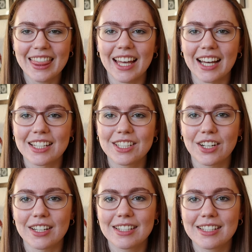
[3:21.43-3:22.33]
that
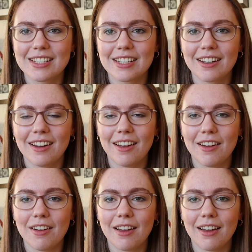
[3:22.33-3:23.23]
just
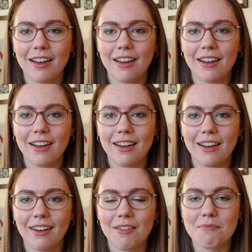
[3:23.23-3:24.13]

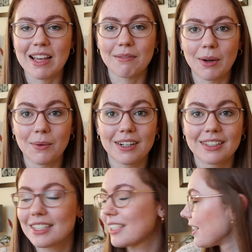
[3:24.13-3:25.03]
made my
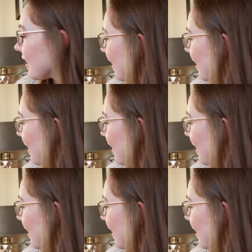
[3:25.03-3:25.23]
world.